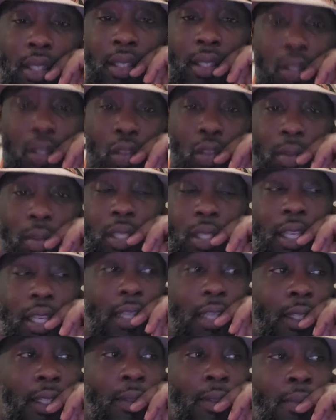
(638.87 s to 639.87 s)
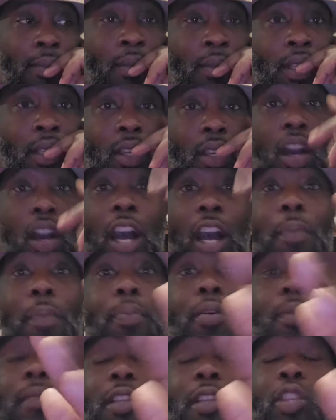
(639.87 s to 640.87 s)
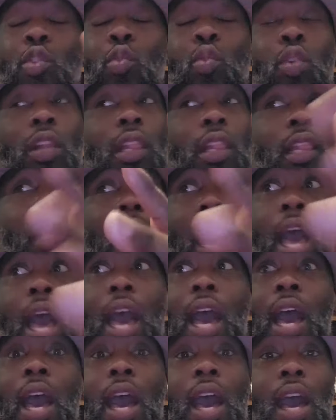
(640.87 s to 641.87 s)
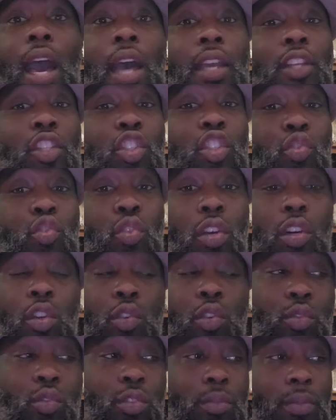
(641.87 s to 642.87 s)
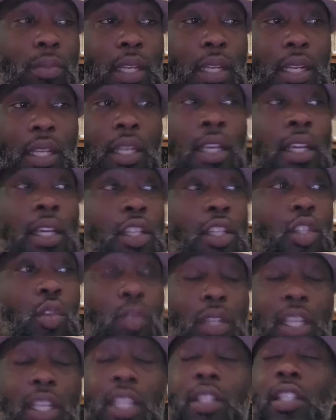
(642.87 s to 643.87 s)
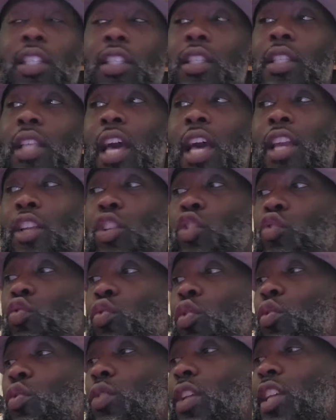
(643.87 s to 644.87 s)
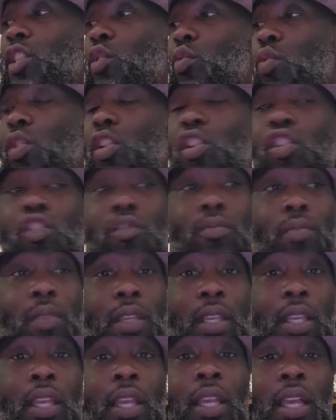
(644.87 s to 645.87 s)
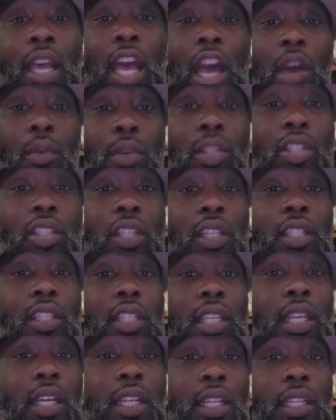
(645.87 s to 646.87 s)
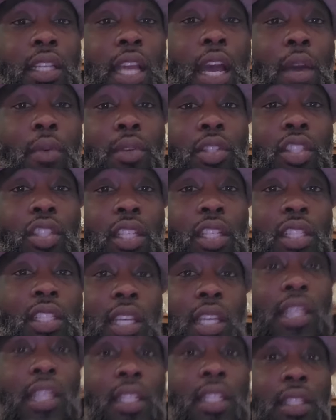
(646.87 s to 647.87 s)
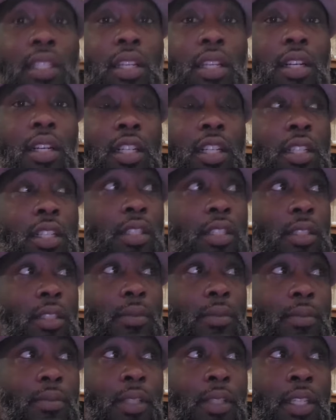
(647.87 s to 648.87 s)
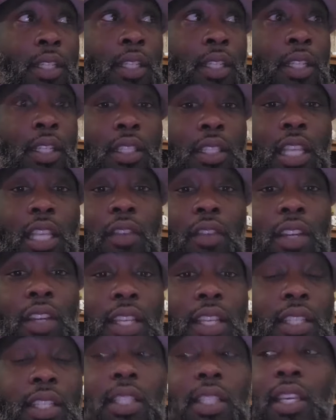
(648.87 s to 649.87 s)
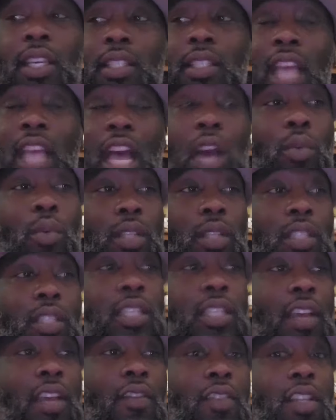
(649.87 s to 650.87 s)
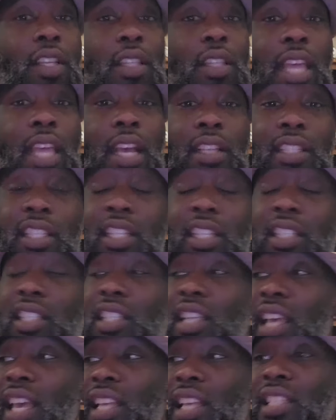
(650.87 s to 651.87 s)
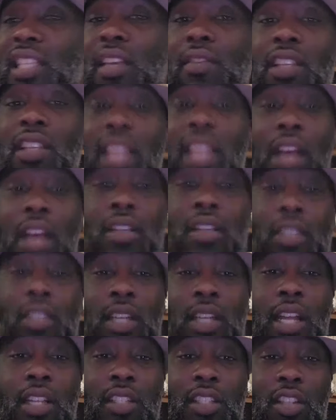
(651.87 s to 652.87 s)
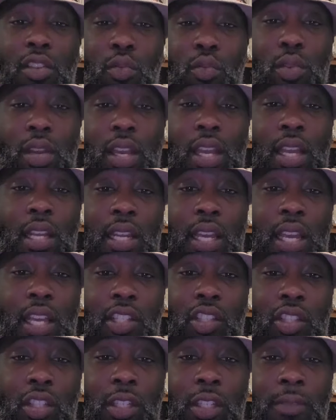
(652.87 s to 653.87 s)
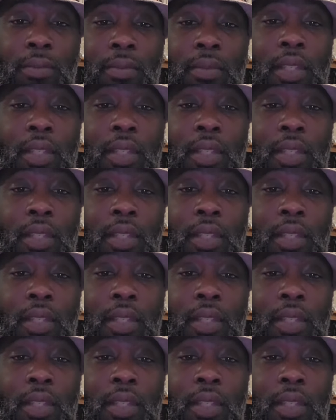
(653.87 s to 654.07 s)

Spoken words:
You know what I'm saying? God put me through a lot of struggles, man. So this is not a struggle that's gonna hurt me. I was just telling 786. I was 70,000 $70,000 in the red last year.